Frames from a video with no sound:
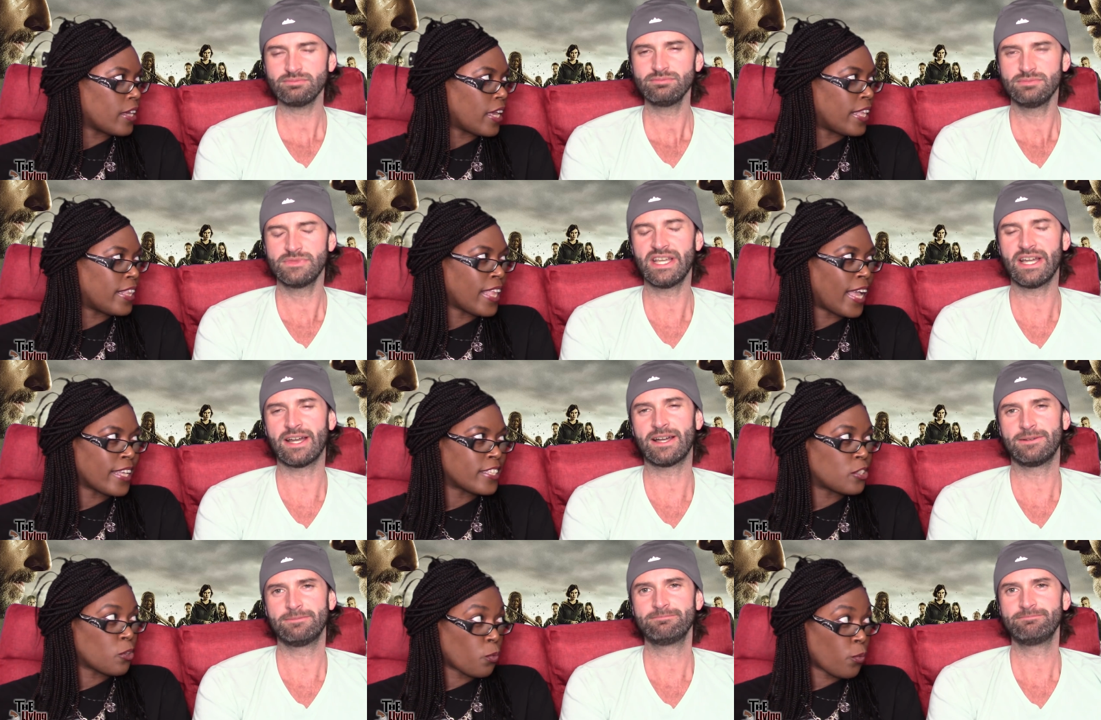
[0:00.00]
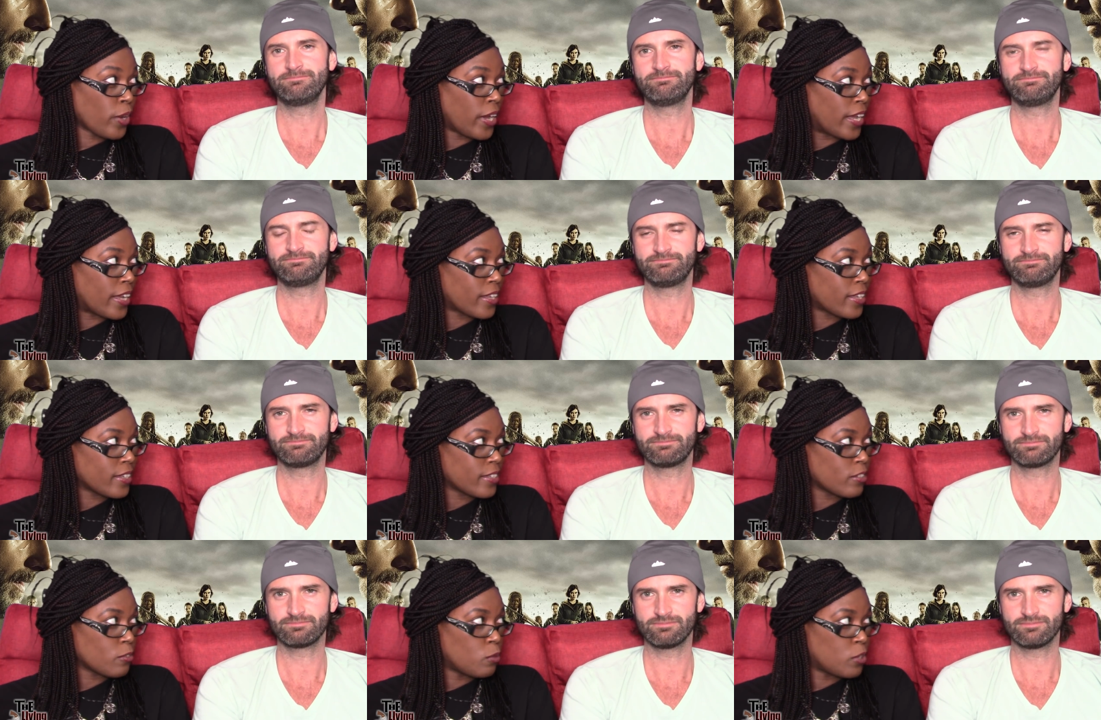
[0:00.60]
Speaker 1: and yeah. to Rick,
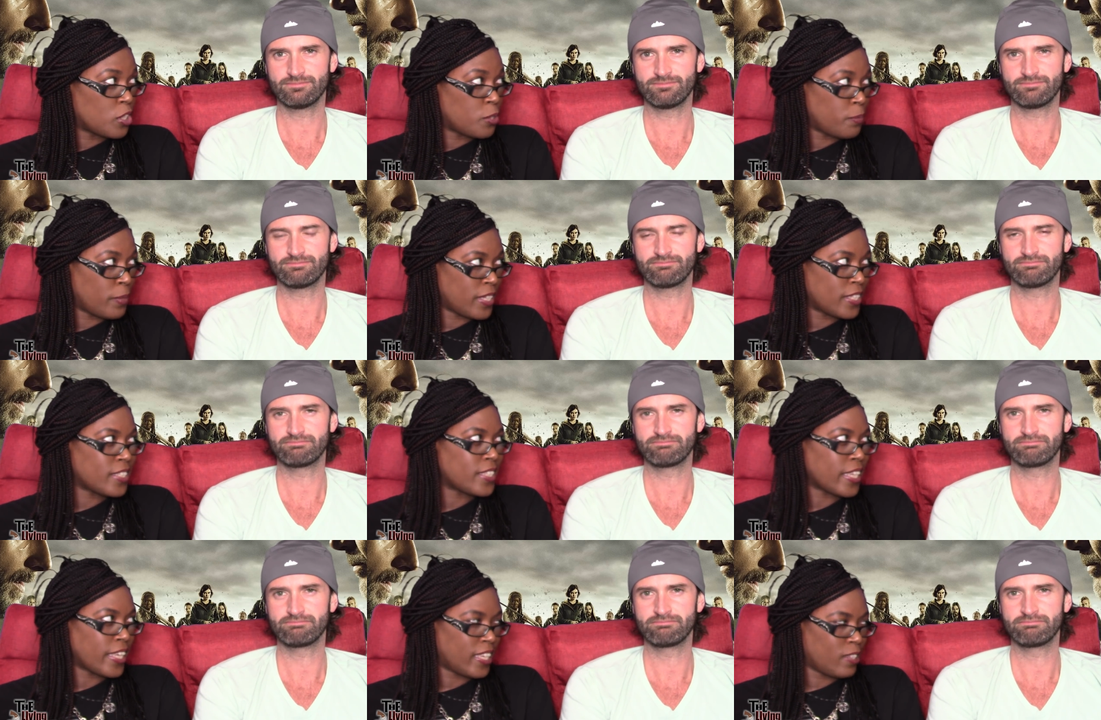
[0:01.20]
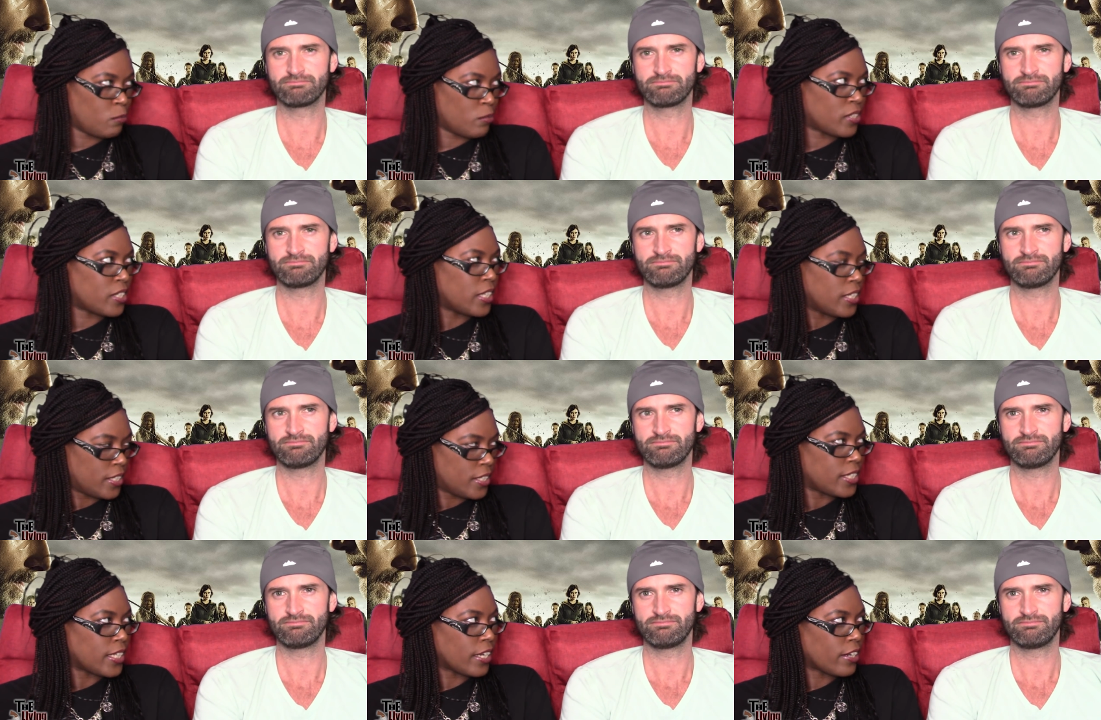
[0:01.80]
which means that he was
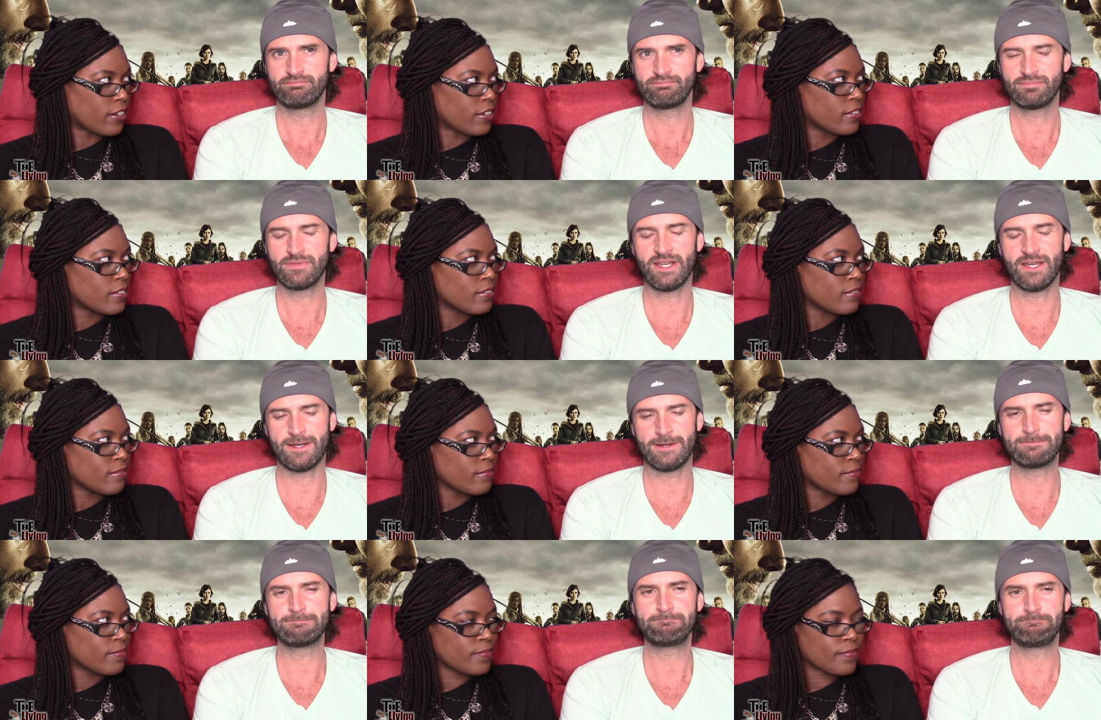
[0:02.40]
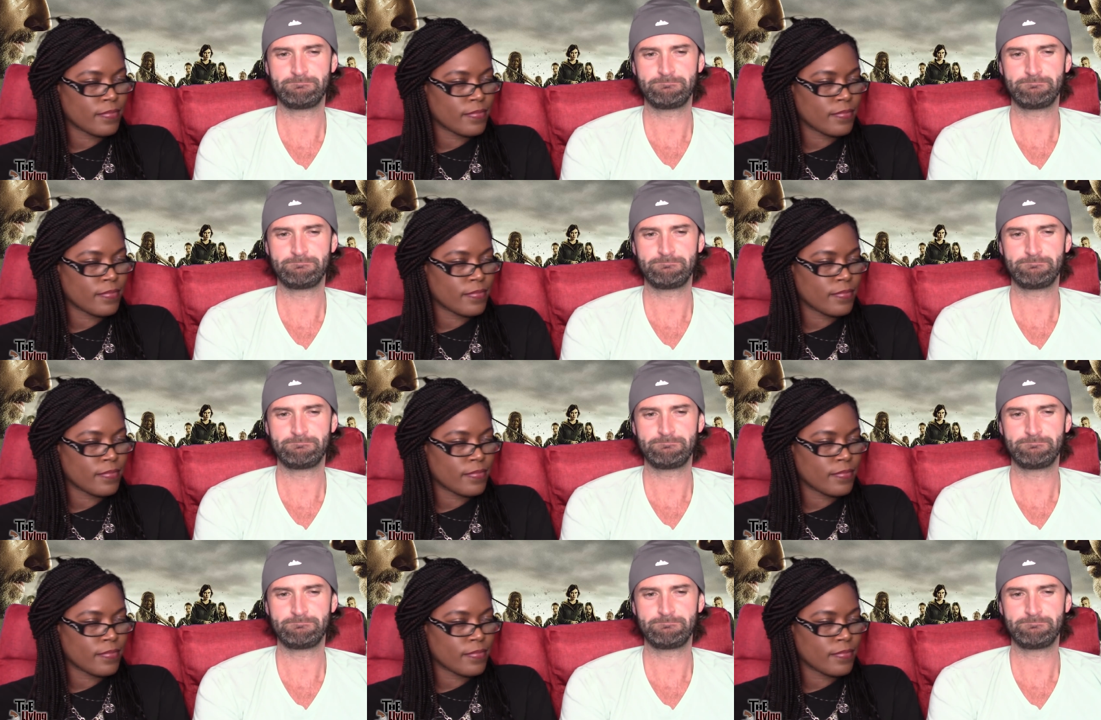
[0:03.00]
sincere. Yeah.